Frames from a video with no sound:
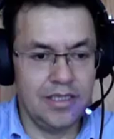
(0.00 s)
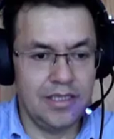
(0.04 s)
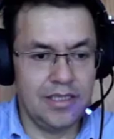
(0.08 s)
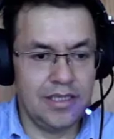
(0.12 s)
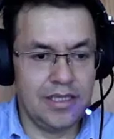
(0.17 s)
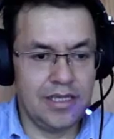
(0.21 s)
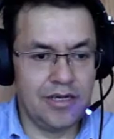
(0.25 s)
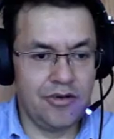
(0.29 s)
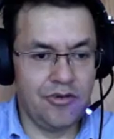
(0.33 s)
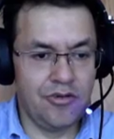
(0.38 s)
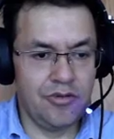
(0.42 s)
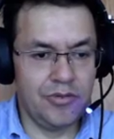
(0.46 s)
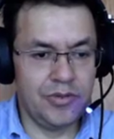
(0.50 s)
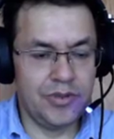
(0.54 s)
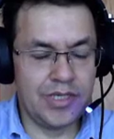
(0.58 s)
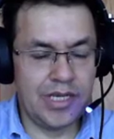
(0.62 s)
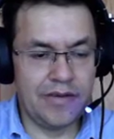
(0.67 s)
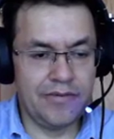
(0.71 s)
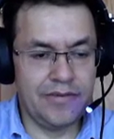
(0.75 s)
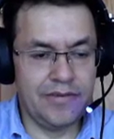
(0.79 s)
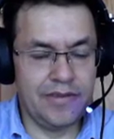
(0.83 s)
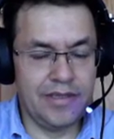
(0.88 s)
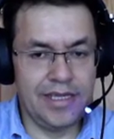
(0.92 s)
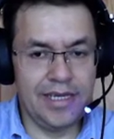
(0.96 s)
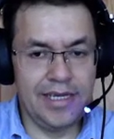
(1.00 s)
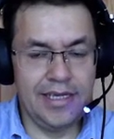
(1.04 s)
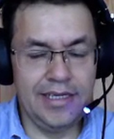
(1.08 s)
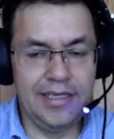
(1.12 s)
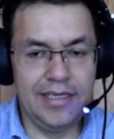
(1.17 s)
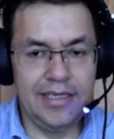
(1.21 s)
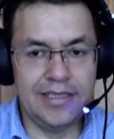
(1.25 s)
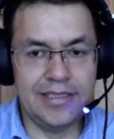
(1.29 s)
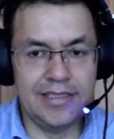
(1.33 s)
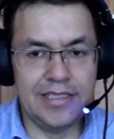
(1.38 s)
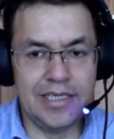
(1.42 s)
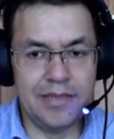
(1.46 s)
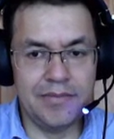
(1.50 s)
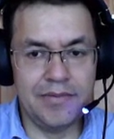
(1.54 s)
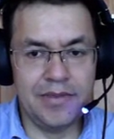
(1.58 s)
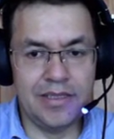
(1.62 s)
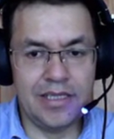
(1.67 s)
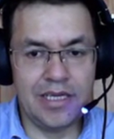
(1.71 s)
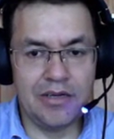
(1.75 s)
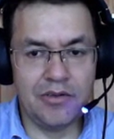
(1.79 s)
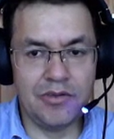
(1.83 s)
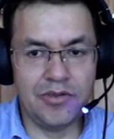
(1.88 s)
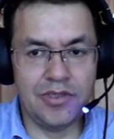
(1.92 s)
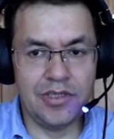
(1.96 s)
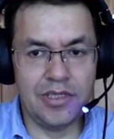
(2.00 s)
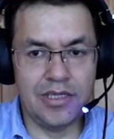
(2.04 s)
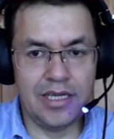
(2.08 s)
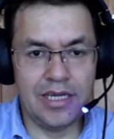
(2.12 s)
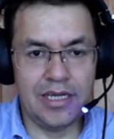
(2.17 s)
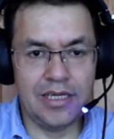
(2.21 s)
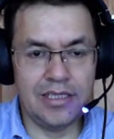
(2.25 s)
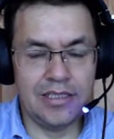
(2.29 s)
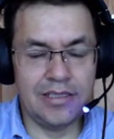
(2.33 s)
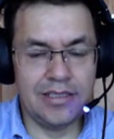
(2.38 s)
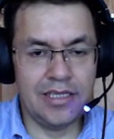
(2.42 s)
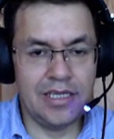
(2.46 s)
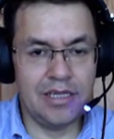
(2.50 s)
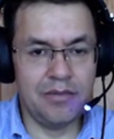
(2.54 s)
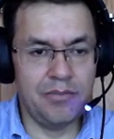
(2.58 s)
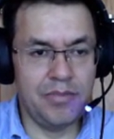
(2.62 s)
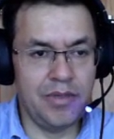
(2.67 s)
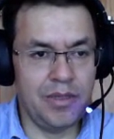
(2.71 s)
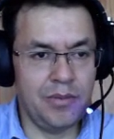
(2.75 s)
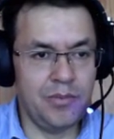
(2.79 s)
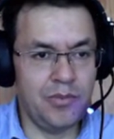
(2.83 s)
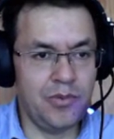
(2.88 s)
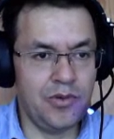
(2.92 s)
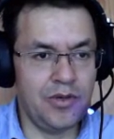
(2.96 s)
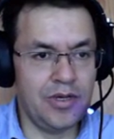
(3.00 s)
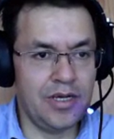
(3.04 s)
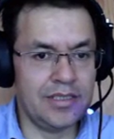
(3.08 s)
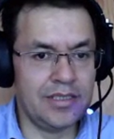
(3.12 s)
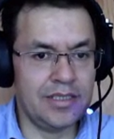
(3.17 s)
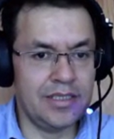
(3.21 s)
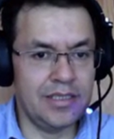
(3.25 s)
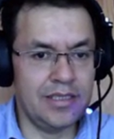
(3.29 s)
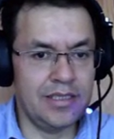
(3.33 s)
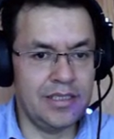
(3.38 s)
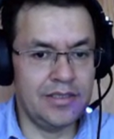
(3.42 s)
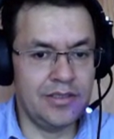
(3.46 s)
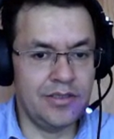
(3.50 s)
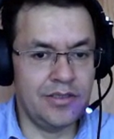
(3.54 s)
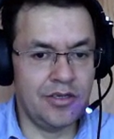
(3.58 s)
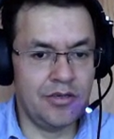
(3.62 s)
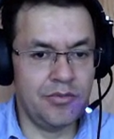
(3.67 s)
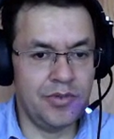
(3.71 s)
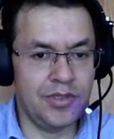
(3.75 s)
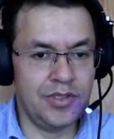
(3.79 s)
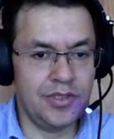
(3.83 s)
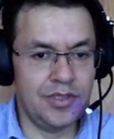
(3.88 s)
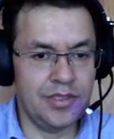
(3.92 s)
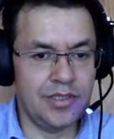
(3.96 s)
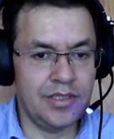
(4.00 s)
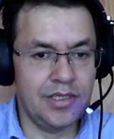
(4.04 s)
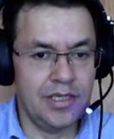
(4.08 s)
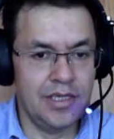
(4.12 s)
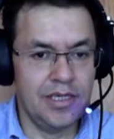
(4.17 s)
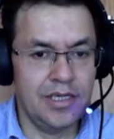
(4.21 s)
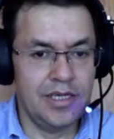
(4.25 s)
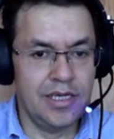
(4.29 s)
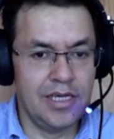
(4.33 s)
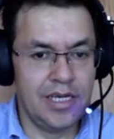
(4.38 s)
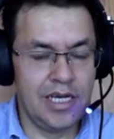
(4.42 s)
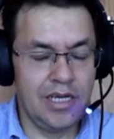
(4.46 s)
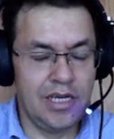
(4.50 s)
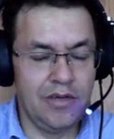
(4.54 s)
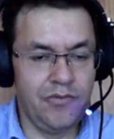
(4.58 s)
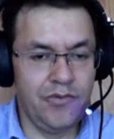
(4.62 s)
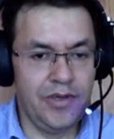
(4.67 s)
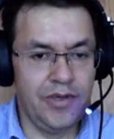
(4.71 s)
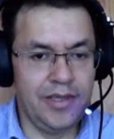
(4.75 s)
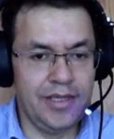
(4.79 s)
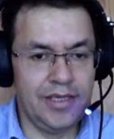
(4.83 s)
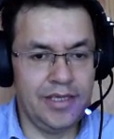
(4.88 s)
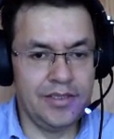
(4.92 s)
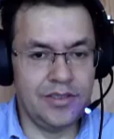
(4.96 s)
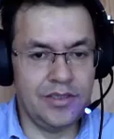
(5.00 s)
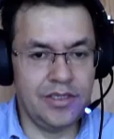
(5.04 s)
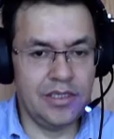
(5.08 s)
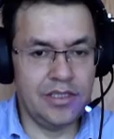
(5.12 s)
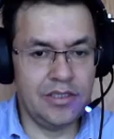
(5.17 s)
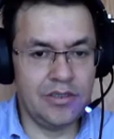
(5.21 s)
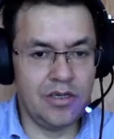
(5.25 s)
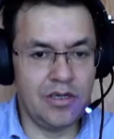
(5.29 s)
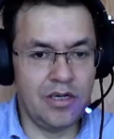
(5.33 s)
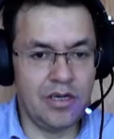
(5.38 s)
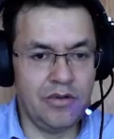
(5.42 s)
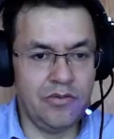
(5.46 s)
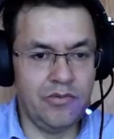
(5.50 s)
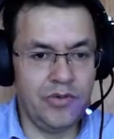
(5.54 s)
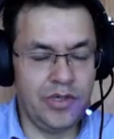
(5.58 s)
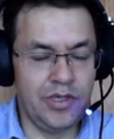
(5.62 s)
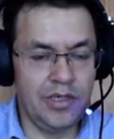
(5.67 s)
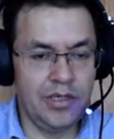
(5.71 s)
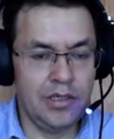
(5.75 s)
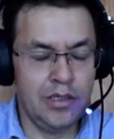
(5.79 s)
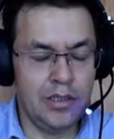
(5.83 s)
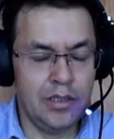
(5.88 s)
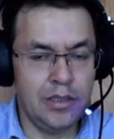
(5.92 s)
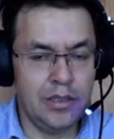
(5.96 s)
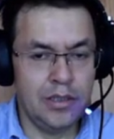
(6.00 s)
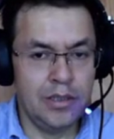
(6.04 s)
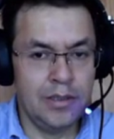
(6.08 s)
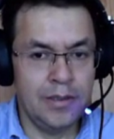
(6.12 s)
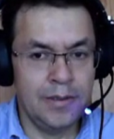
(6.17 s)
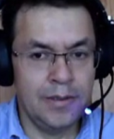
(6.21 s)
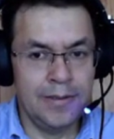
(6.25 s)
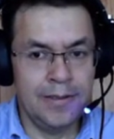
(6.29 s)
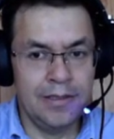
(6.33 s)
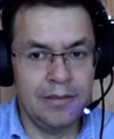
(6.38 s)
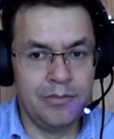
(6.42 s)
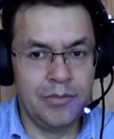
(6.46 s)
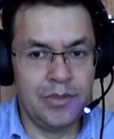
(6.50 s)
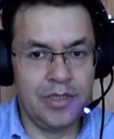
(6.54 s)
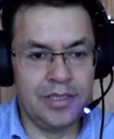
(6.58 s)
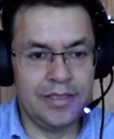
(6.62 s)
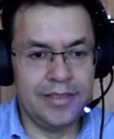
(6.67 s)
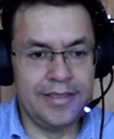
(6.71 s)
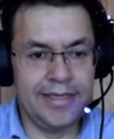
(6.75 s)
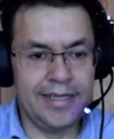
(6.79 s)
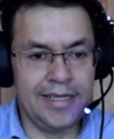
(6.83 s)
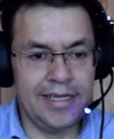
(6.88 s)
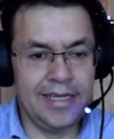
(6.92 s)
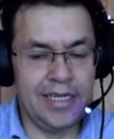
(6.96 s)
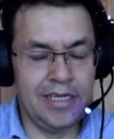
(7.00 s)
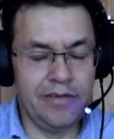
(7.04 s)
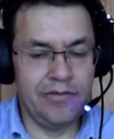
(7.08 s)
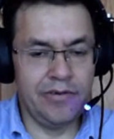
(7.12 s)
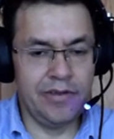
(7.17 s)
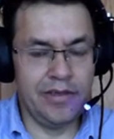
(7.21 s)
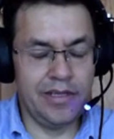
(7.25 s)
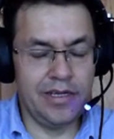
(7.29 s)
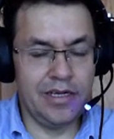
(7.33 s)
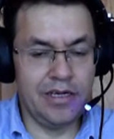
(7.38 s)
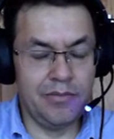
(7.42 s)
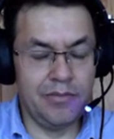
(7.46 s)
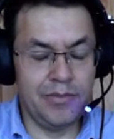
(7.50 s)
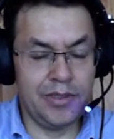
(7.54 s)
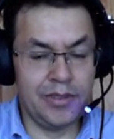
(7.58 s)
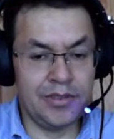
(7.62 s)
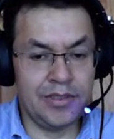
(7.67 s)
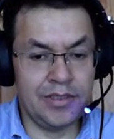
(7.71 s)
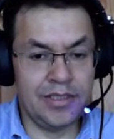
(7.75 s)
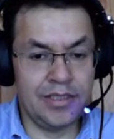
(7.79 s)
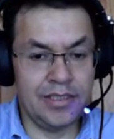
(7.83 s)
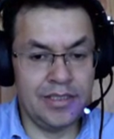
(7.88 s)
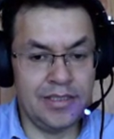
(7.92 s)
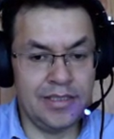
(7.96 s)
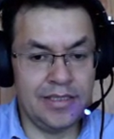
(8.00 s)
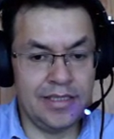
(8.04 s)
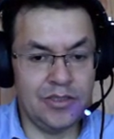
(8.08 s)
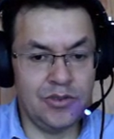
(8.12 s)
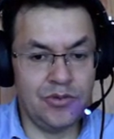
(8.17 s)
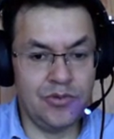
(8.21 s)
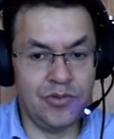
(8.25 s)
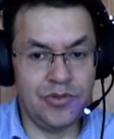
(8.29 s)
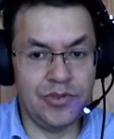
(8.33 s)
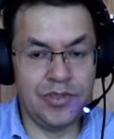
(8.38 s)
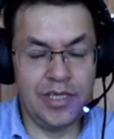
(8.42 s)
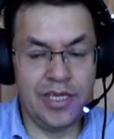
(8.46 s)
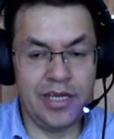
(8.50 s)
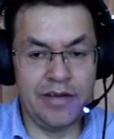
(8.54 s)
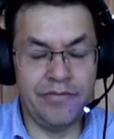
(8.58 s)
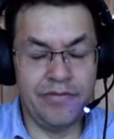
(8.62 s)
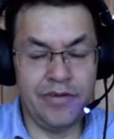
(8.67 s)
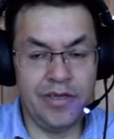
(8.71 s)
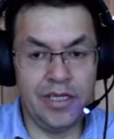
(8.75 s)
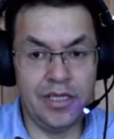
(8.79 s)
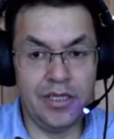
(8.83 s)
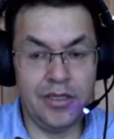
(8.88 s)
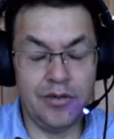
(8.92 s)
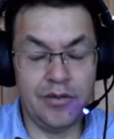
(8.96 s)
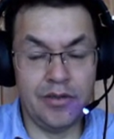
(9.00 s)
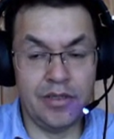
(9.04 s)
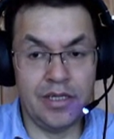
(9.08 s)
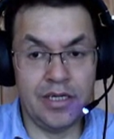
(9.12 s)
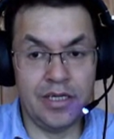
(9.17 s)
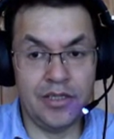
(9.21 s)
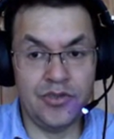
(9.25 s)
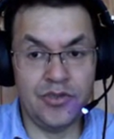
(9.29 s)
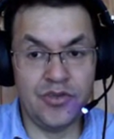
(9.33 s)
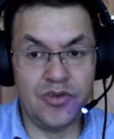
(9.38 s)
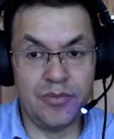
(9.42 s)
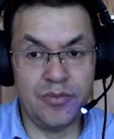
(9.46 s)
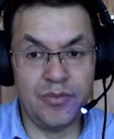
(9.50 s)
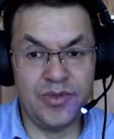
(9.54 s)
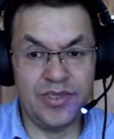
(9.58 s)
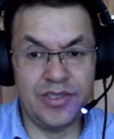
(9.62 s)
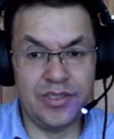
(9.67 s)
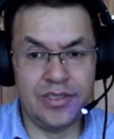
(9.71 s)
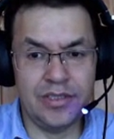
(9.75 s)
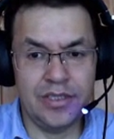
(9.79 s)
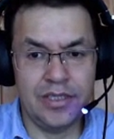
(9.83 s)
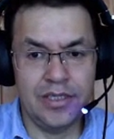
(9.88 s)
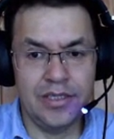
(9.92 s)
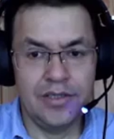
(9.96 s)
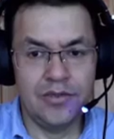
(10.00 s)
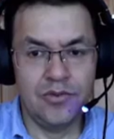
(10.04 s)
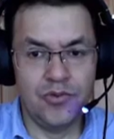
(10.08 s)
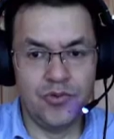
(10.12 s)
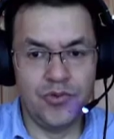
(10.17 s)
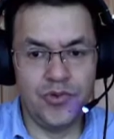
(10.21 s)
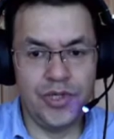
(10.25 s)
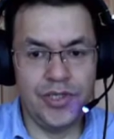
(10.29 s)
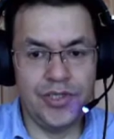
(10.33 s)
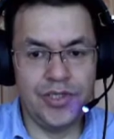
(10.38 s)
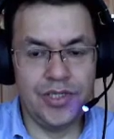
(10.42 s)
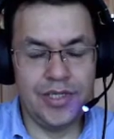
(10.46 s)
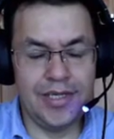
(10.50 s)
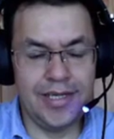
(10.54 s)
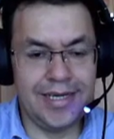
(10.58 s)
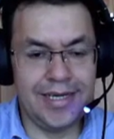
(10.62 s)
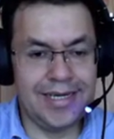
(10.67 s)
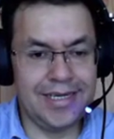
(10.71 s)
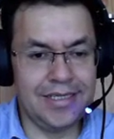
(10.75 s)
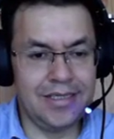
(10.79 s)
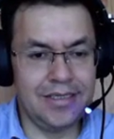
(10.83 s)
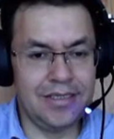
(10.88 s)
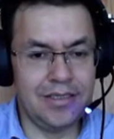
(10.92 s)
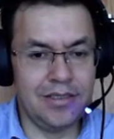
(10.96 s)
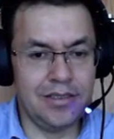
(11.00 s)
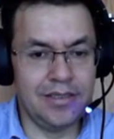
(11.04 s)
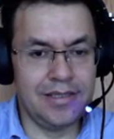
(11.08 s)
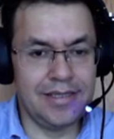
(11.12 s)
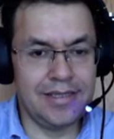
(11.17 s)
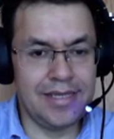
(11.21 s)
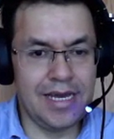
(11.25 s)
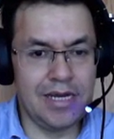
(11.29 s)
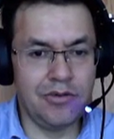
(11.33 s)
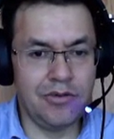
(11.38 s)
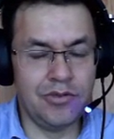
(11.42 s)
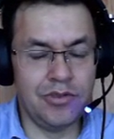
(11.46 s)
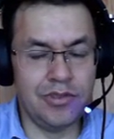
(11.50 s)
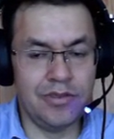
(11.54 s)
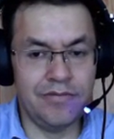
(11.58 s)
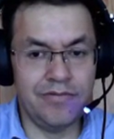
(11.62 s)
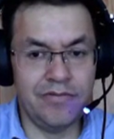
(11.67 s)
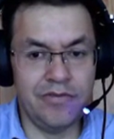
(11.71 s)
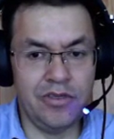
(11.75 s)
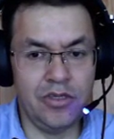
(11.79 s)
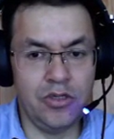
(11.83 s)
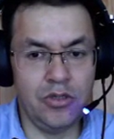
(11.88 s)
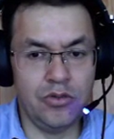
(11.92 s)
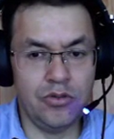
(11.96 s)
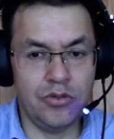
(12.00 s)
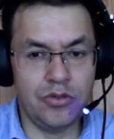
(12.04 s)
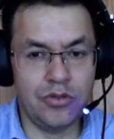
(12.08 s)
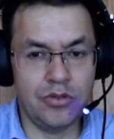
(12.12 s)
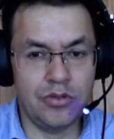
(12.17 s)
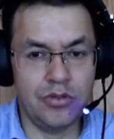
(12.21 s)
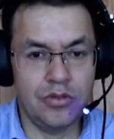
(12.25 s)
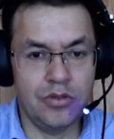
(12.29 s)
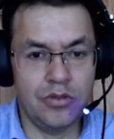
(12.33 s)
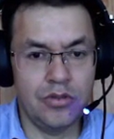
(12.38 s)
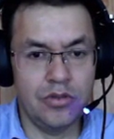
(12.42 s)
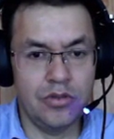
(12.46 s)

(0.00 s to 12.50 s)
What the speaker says: that I almost have 97,000 and still people asking these services. I finished this offer, but still I leave it there because it's nice to see a video that is almost reaching 100,000 views.